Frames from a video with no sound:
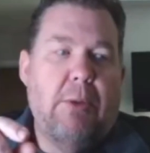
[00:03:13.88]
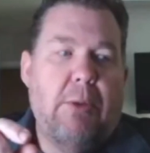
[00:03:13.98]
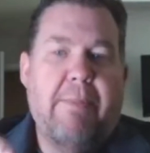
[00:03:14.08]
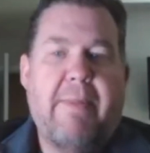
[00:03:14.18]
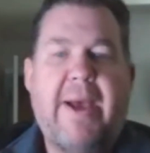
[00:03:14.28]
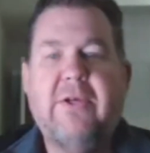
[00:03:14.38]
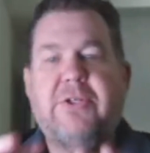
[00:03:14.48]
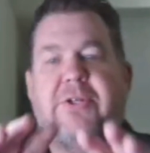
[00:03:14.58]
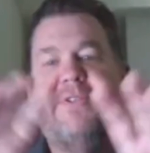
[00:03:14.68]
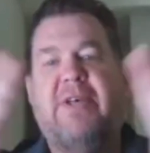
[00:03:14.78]
but
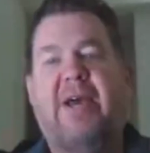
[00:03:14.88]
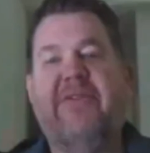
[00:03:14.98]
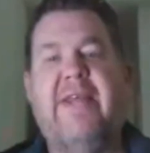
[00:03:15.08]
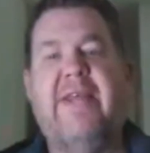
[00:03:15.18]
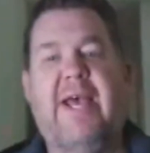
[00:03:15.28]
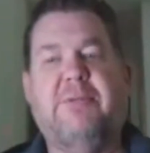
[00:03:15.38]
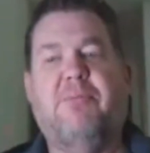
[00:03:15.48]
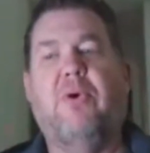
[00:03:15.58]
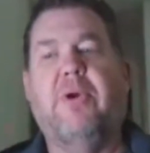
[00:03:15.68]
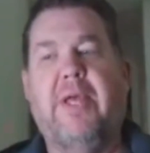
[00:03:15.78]
Michael designed the
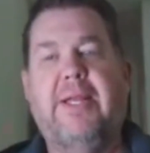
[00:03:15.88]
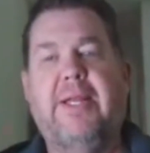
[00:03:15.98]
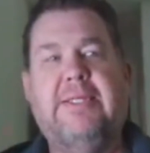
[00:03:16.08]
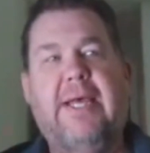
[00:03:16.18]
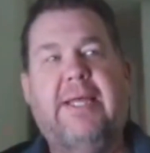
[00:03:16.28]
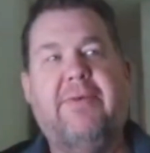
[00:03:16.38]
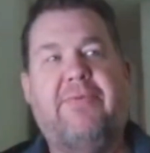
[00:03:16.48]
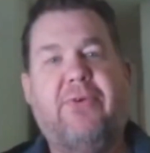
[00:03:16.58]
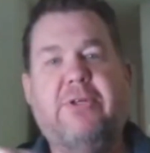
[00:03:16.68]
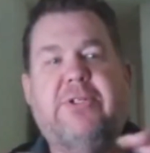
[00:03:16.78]
dashboard, and he said the
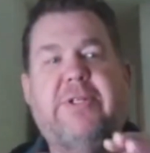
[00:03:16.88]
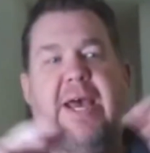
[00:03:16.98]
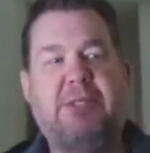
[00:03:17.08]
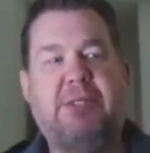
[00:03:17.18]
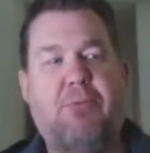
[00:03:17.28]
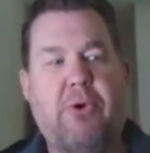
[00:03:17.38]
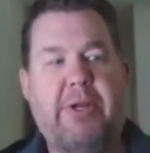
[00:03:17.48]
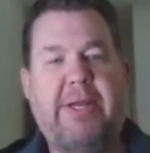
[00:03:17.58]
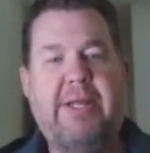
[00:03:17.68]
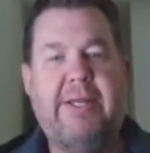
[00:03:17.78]
first dashboard
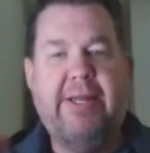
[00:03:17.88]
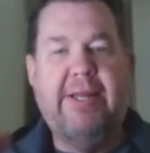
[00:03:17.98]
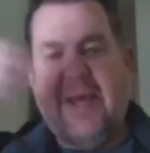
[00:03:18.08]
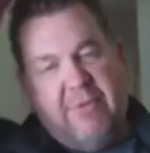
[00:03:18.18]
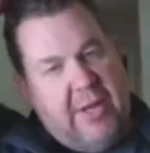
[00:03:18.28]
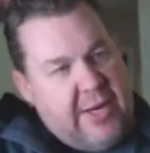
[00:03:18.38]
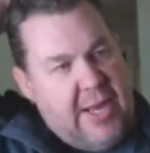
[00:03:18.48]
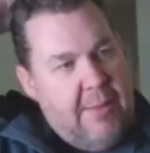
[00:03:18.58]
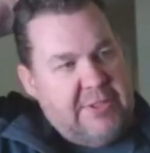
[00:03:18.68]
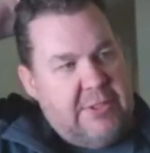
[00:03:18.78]
he didn't have a lot of
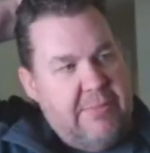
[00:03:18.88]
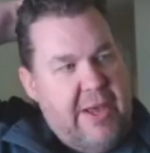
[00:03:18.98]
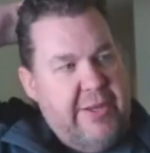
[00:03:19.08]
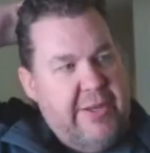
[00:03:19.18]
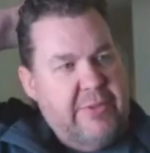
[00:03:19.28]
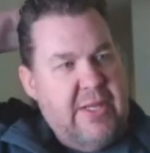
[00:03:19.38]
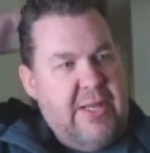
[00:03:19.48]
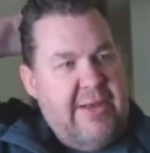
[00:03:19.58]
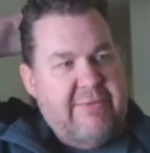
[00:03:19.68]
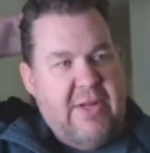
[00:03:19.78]
comments about it. It was a
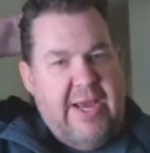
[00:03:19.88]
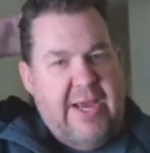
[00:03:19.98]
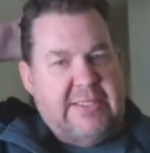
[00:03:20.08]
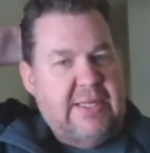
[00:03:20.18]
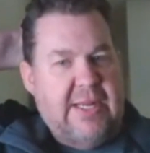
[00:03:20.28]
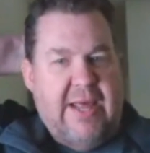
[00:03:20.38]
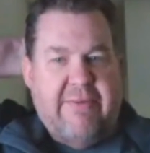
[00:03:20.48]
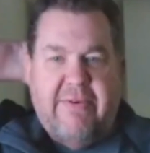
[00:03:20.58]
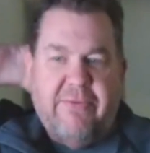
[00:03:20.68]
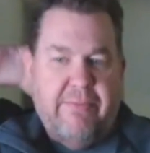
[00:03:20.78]
lot of lights and a lot
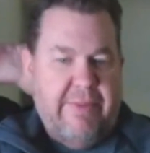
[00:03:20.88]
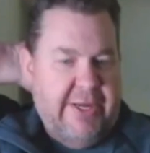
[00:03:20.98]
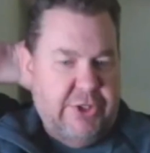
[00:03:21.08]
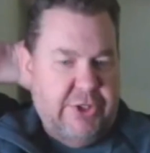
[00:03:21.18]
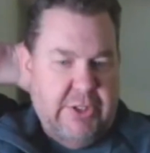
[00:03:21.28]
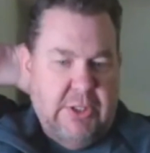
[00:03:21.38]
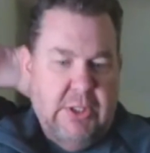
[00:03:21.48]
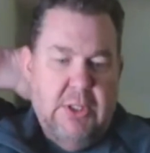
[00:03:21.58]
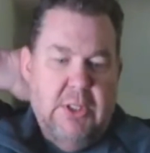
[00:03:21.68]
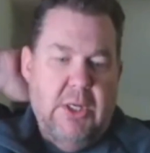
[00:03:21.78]
of information,
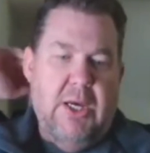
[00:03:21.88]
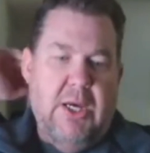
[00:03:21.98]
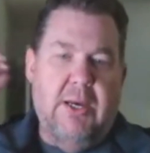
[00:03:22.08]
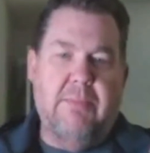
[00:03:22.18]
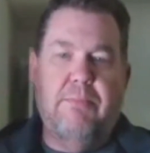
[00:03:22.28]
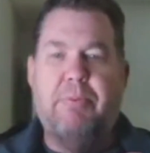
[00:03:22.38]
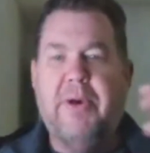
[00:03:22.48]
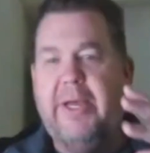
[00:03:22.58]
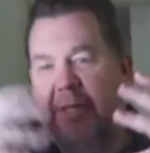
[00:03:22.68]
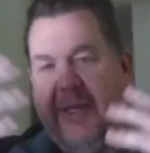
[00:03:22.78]

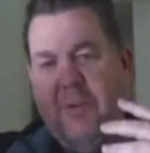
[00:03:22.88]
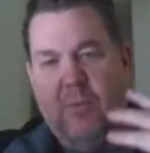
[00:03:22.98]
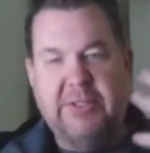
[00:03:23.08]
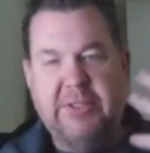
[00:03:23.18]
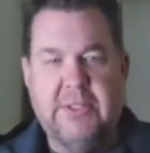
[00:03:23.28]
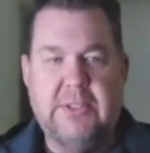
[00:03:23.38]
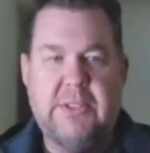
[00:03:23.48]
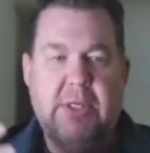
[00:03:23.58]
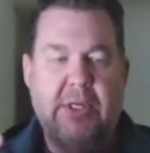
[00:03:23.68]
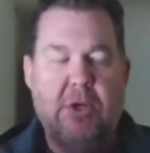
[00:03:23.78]
but it wasn't
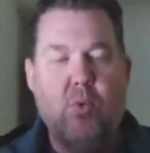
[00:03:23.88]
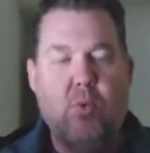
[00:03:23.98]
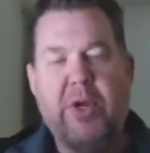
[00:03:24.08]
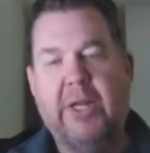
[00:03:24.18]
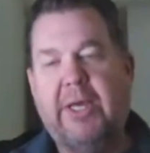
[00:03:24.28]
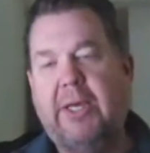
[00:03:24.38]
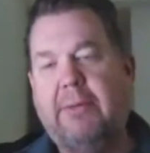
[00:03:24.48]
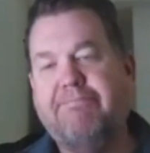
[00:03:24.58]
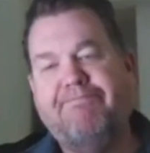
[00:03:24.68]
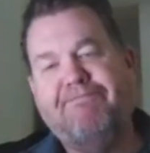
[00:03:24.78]

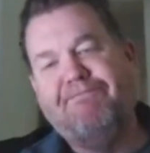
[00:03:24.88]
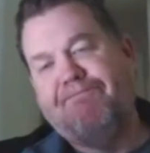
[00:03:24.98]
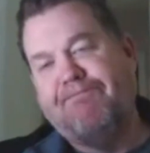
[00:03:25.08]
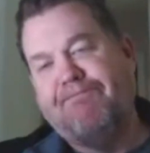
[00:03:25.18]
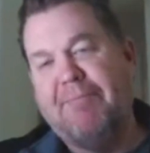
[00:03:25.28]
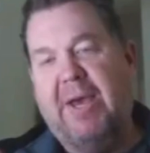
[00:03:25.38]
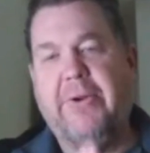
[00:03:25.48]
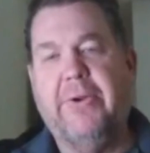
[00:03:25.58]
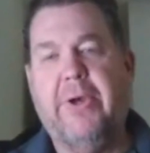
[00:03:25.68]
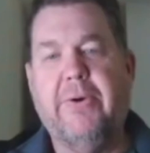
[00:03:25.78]
really. I
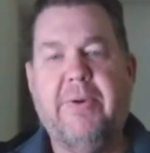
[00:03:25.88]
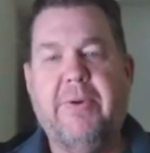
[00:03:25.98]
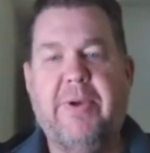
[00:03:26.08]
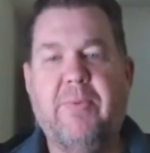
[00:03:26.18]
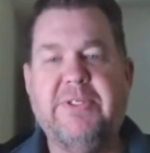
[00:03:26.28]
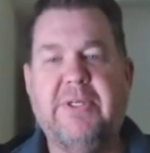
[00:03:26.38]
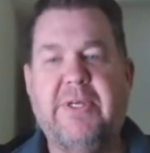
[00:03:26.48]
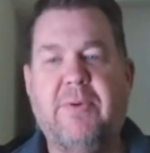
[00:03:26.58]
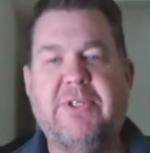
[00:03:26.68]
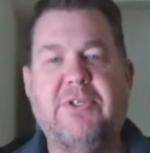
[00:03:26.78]
don't know. It wasn't
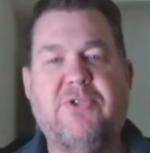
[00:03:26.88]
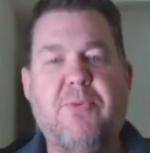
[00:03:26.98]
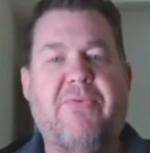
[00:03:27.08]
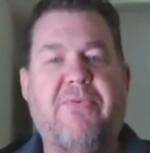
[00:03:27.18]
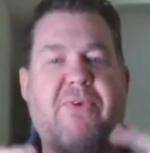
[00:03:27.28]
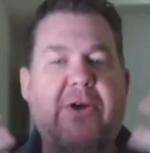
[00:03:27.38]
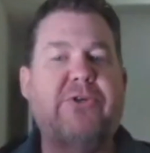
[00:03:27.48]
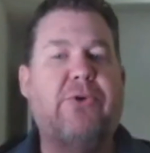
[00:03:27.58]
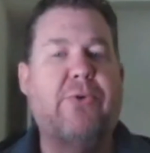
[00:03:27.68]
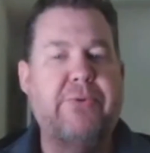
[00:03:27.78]
a super
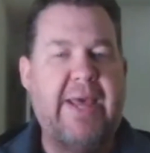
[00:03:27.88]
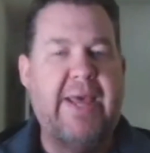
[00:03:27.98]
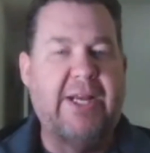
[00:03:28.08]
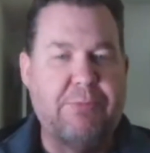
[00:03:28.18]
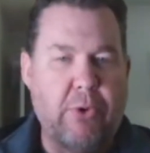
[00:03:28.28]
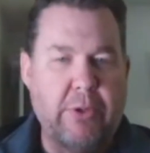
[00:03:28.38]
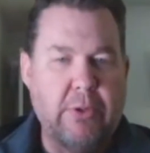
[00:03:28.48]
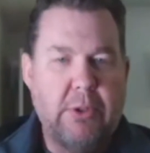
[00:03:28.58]
functional dashboard.